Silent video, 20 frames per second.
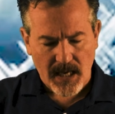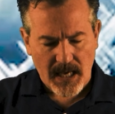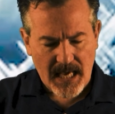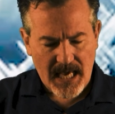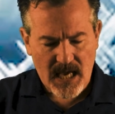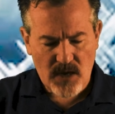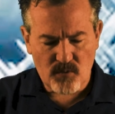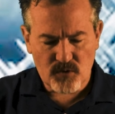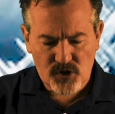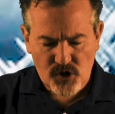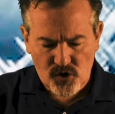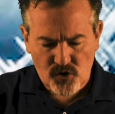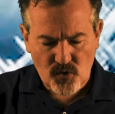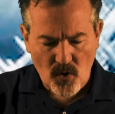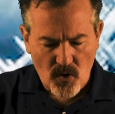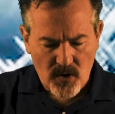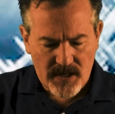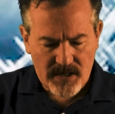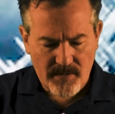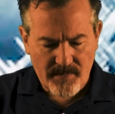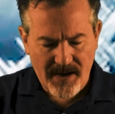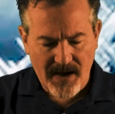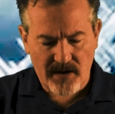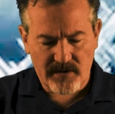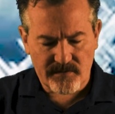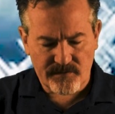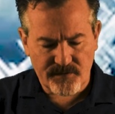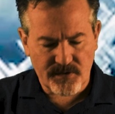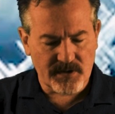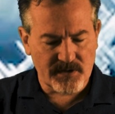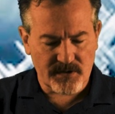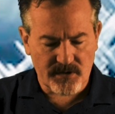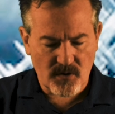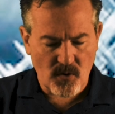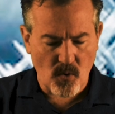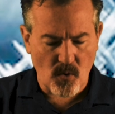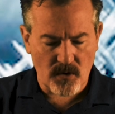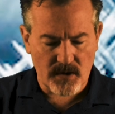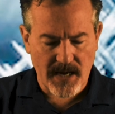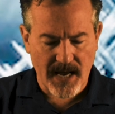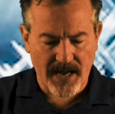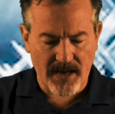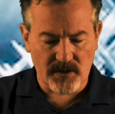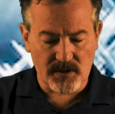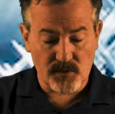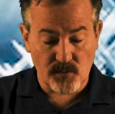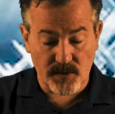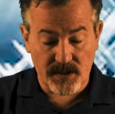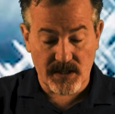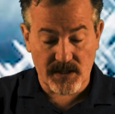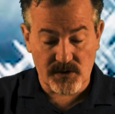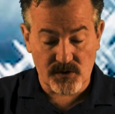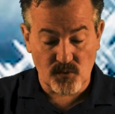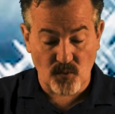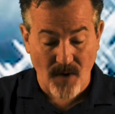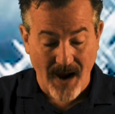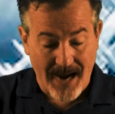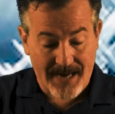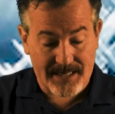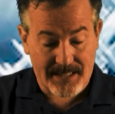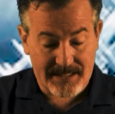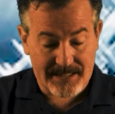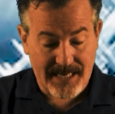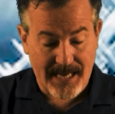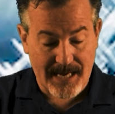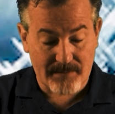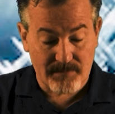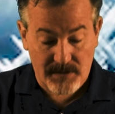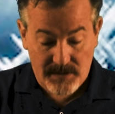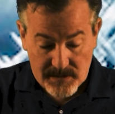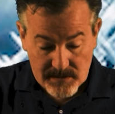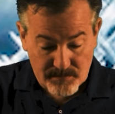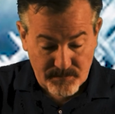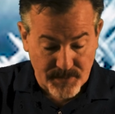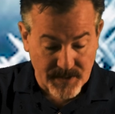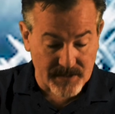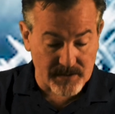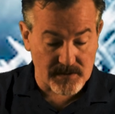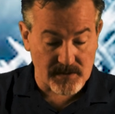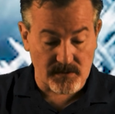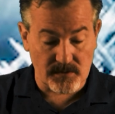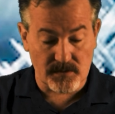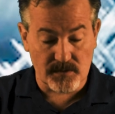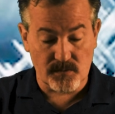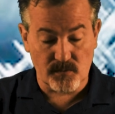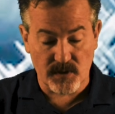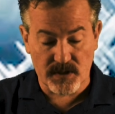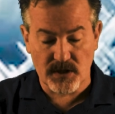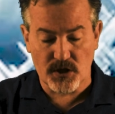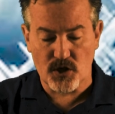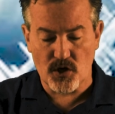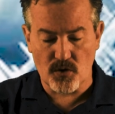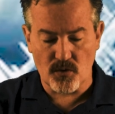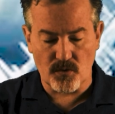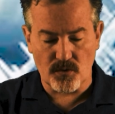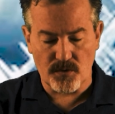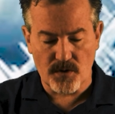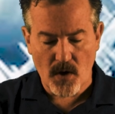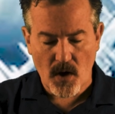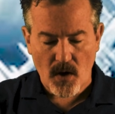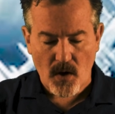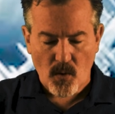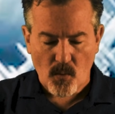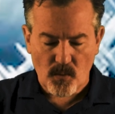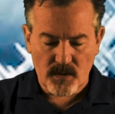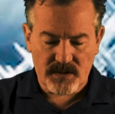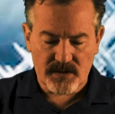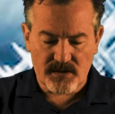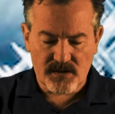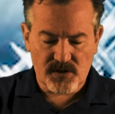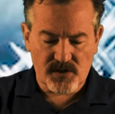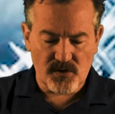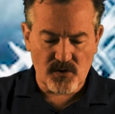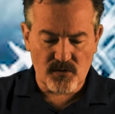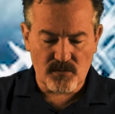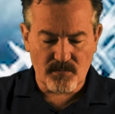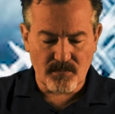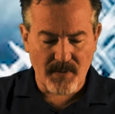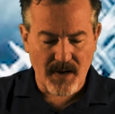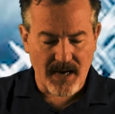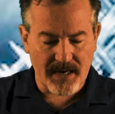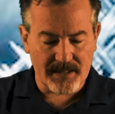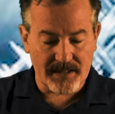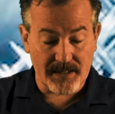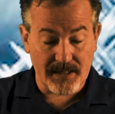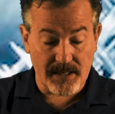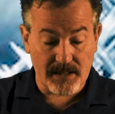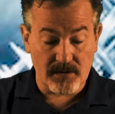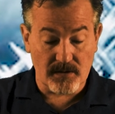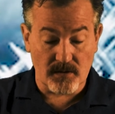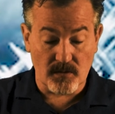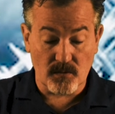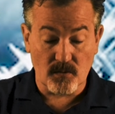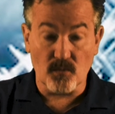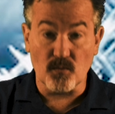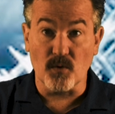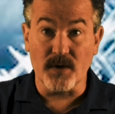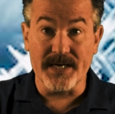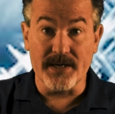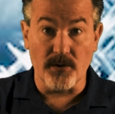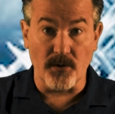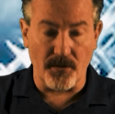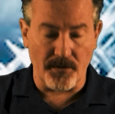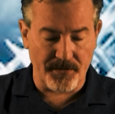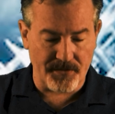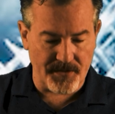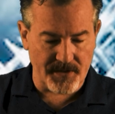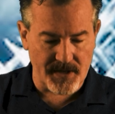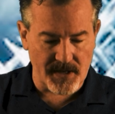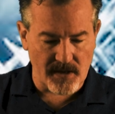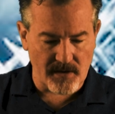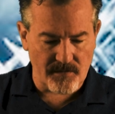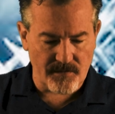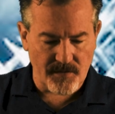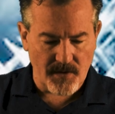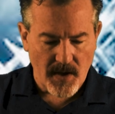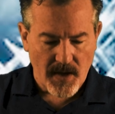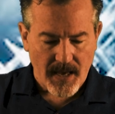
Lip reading: He was strolling about in front of the courthouse with his writing tablets and pencils when a youth, one of the student body and the real thief,